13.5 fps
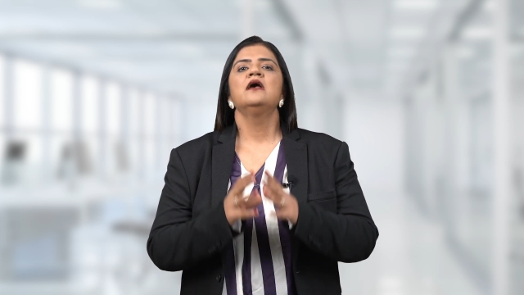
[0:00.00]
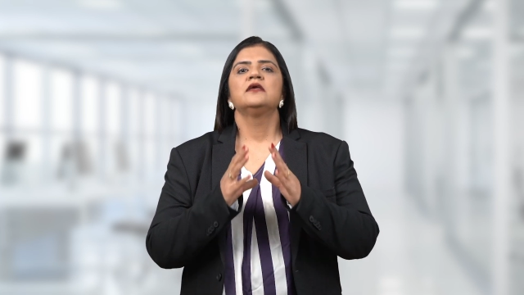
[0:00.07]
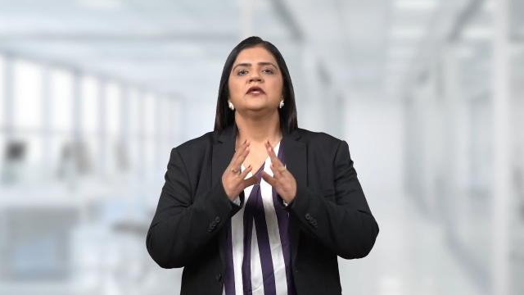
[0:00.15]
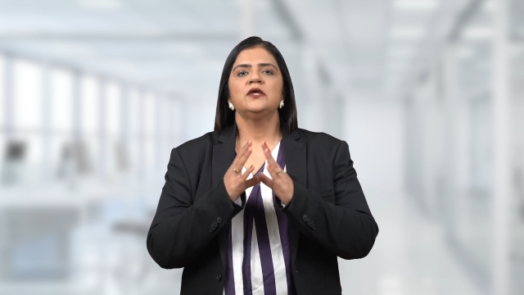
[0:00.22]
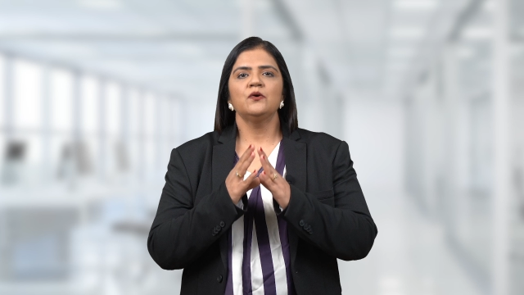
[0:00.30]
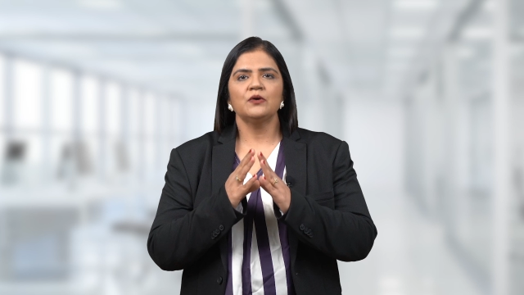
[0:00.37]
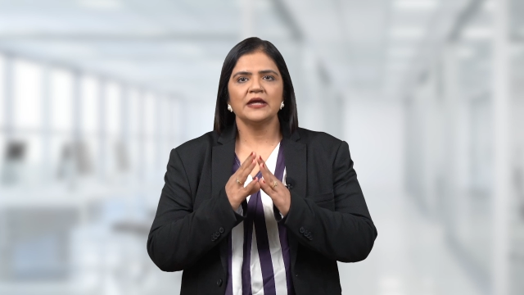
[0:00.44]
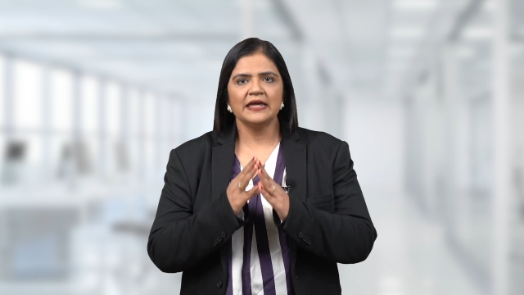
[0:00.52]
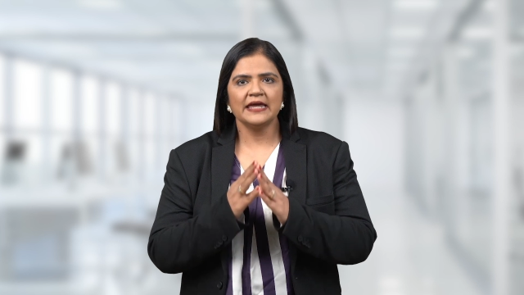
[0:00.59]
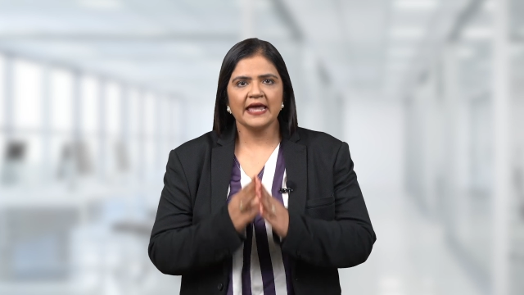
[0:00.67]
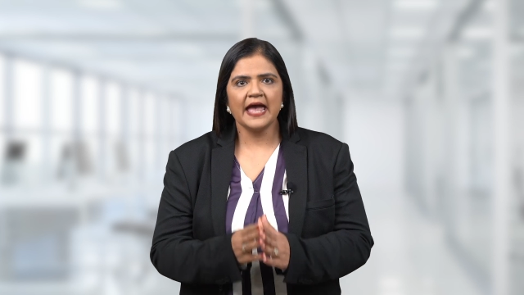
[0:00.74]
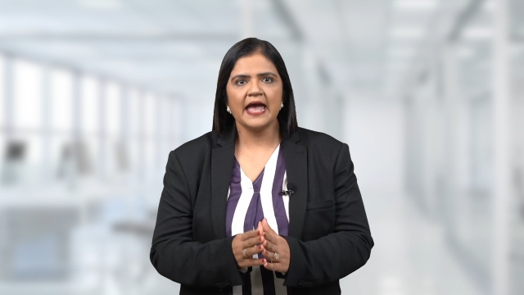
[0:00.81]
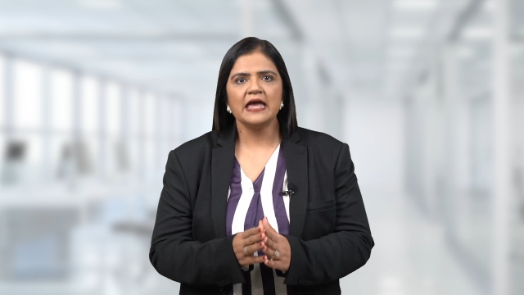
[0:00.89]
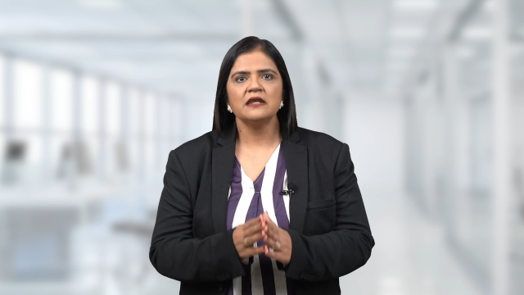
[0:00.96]
You
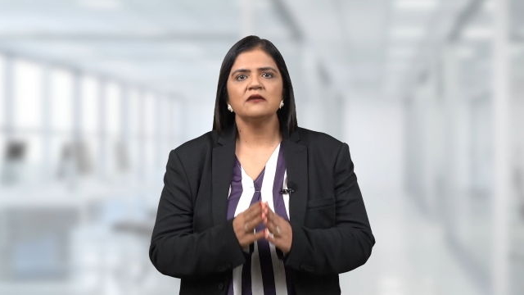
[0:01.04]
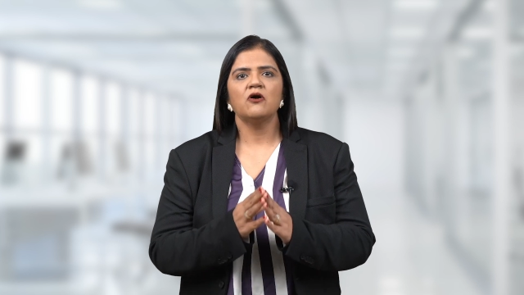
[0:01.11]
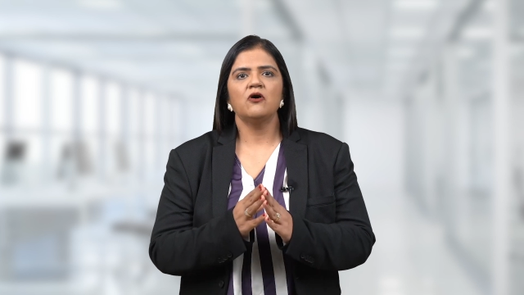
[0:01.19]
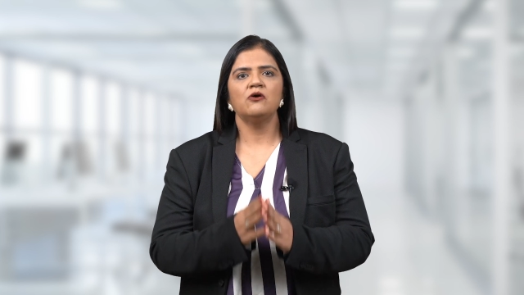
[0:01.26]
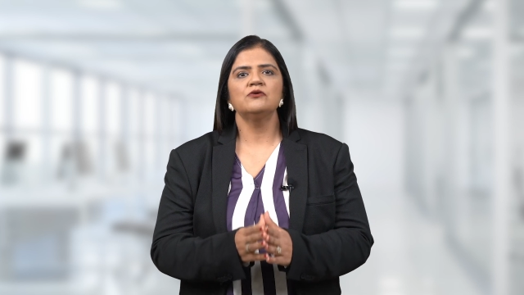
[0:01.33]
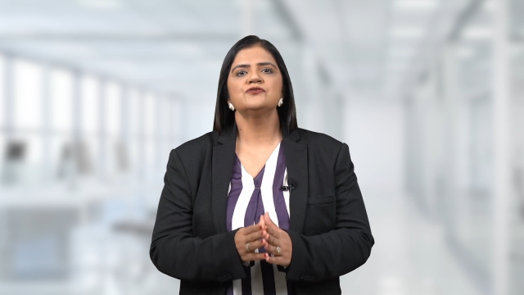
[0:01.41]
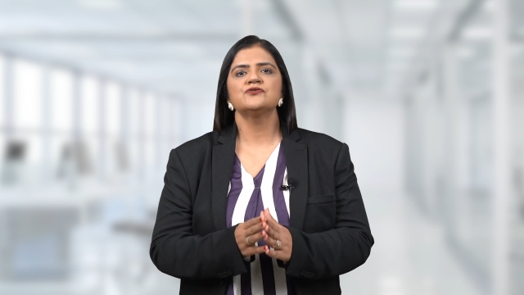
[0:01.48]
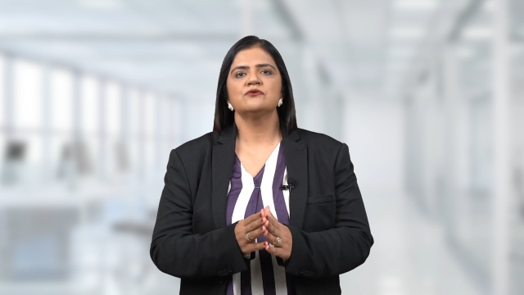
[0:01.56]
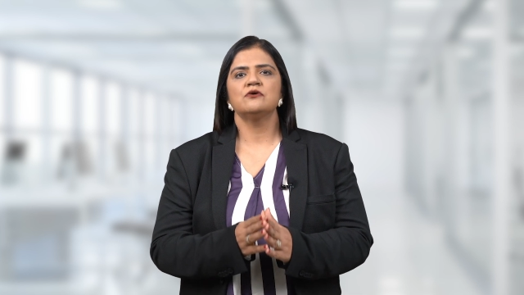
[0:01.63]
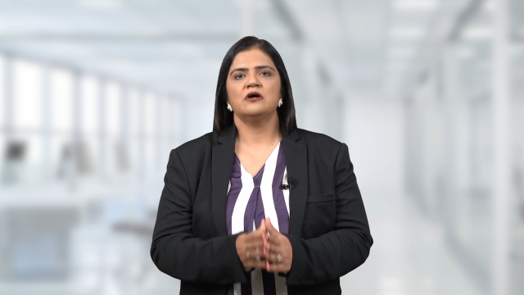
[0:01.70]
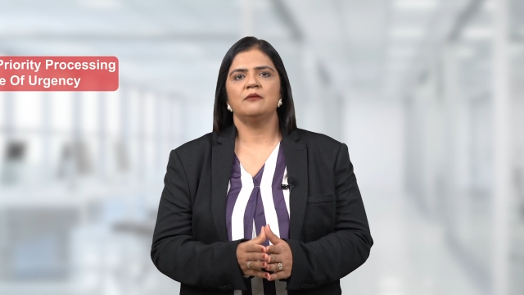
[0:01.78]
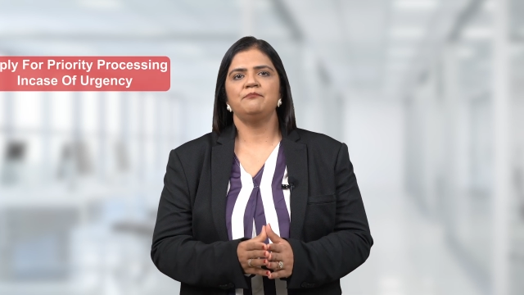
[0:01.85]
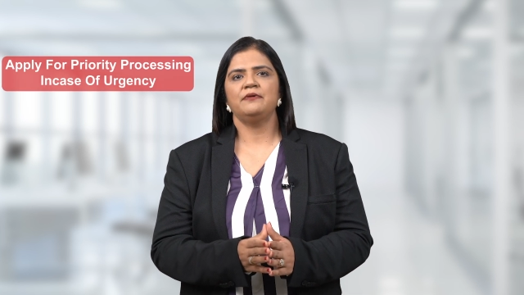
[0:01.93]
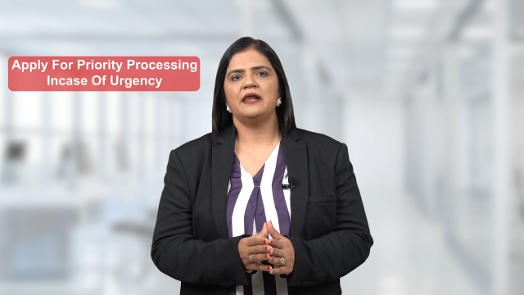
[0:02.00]
can also
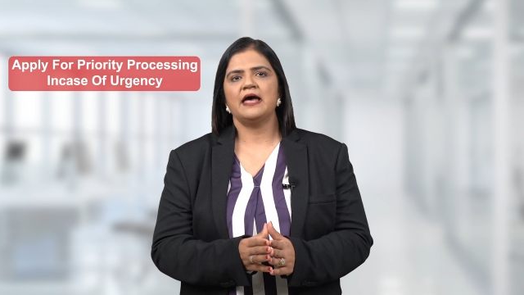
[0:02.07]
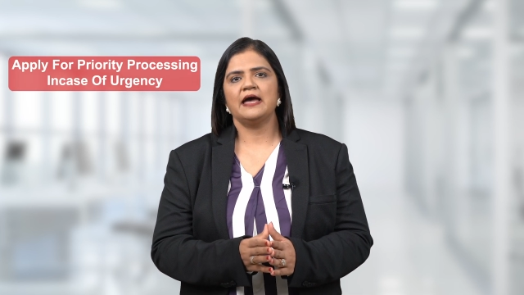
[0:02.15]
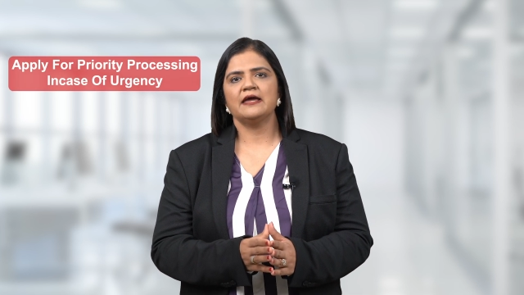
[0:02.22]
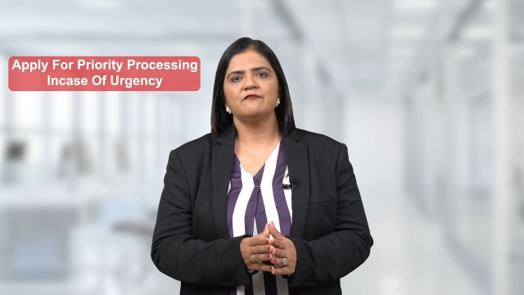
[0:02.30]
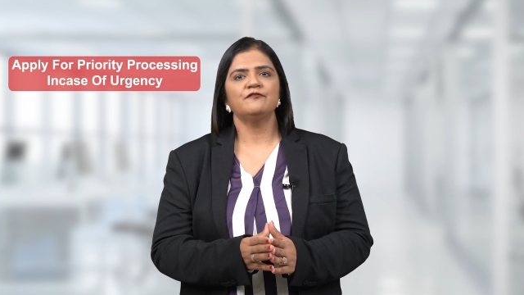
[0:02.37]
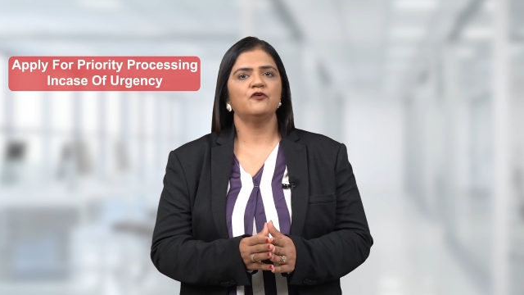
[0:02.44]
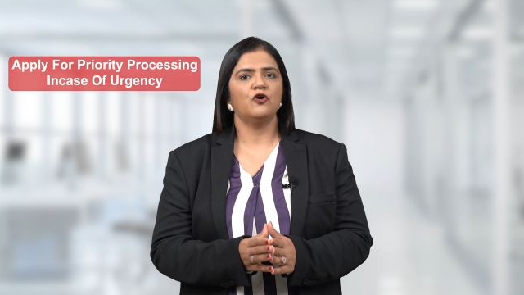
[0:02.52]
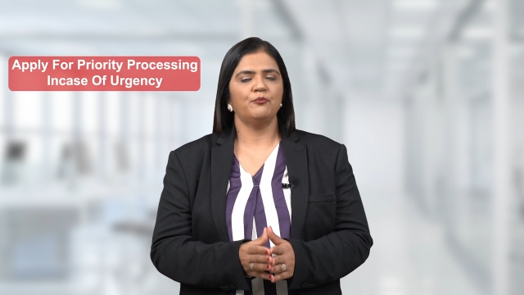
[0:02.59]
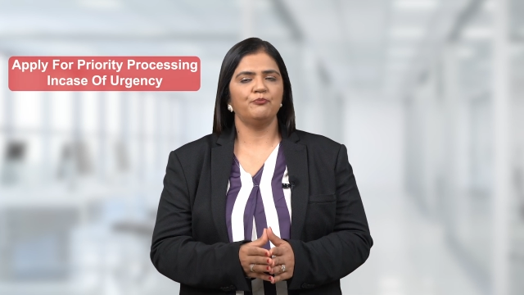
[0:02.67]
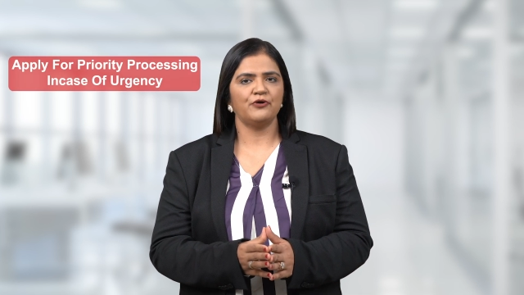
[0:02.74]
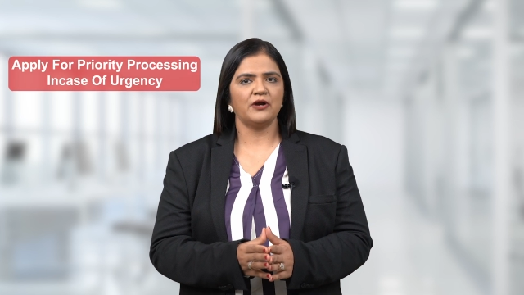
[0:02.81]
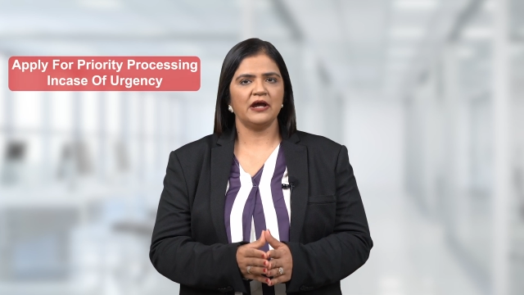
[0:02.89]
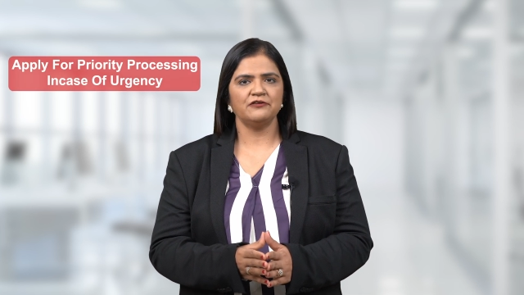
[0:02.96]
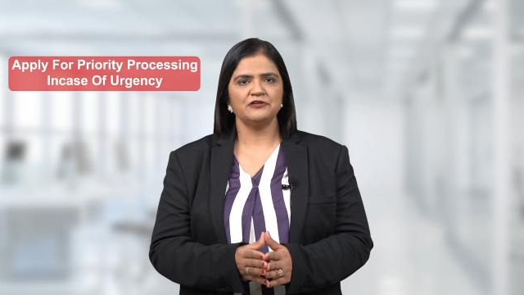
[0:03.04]
apply for a
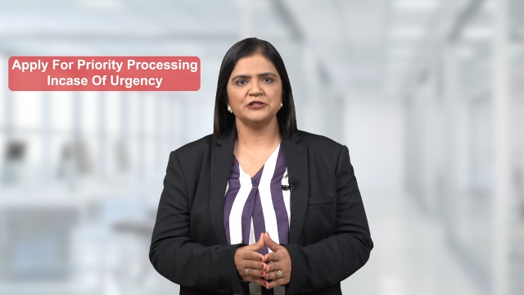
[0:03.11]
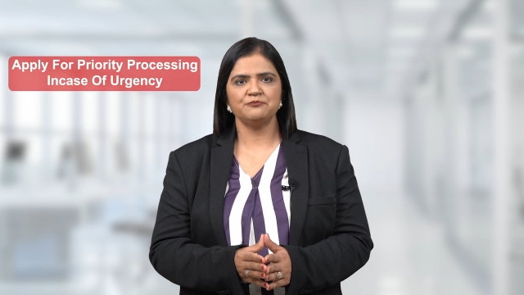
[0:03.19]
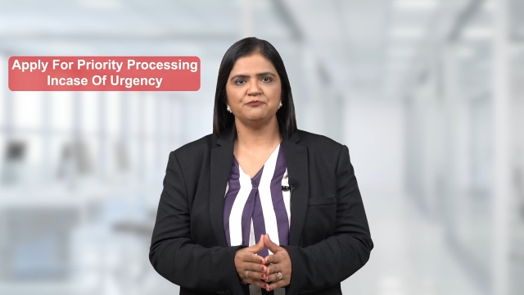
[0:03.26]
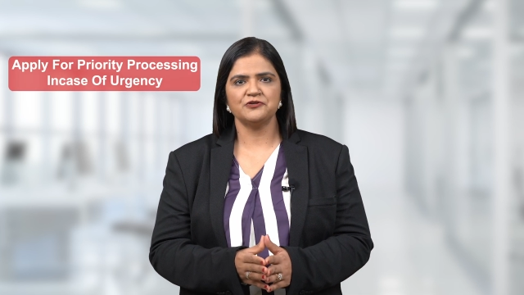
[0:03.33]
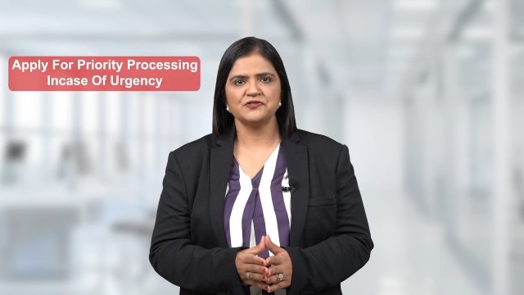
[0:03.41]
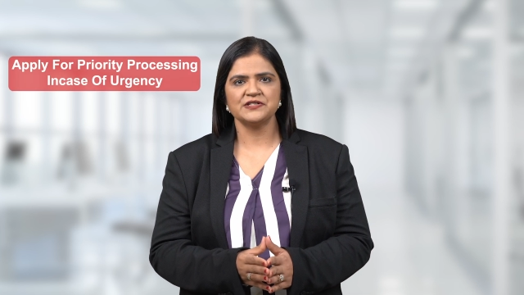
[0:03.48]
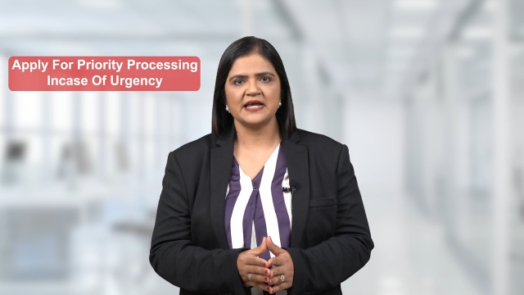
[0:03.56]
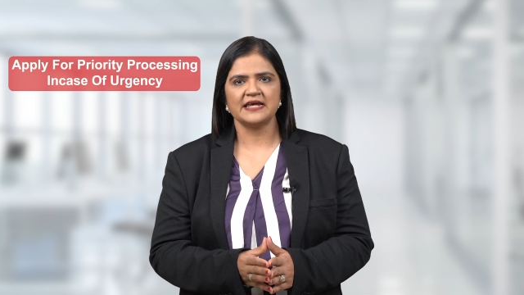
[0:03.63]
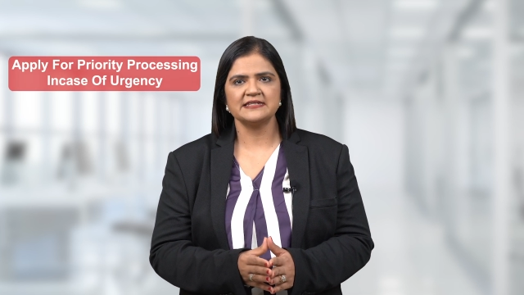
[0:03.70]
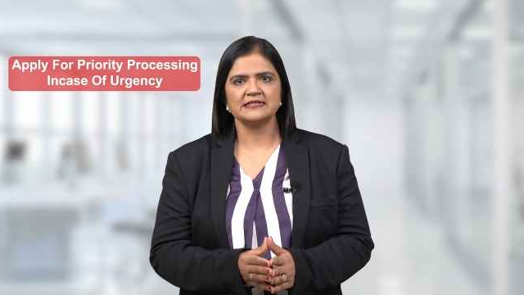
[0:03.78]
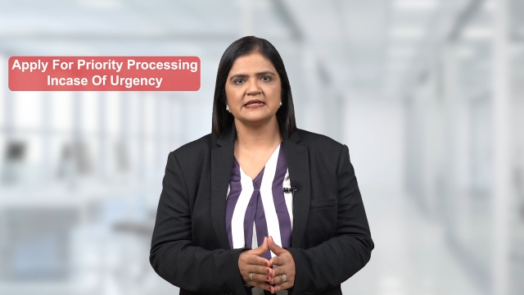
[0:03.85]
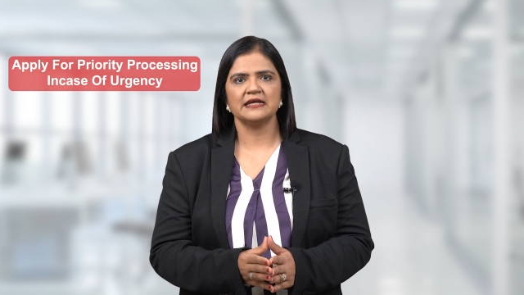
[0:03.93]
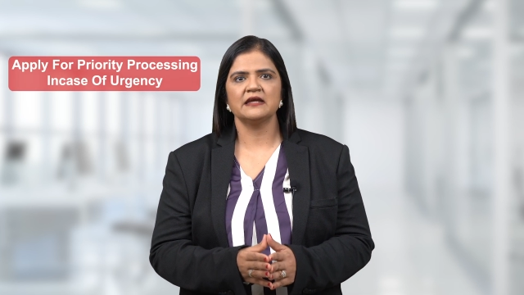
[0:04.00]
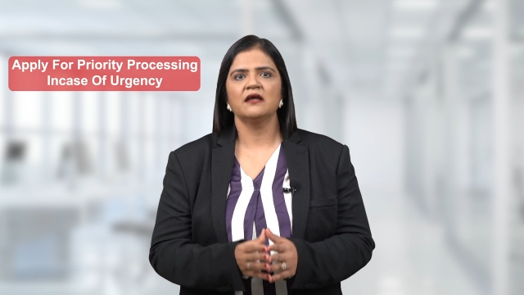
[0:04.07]
priority
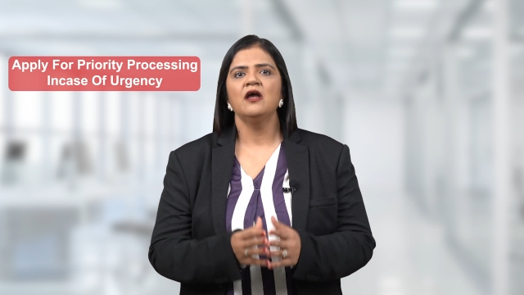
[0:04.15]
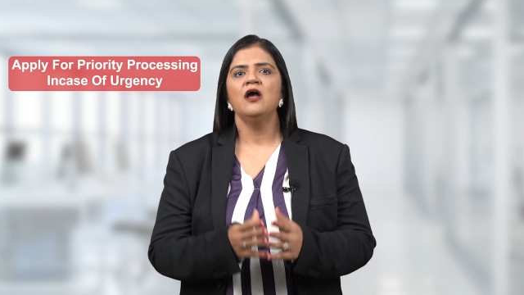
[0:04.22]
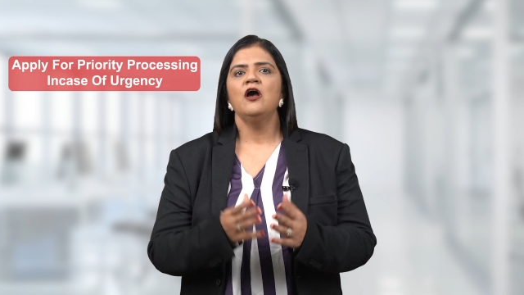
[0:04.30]
processing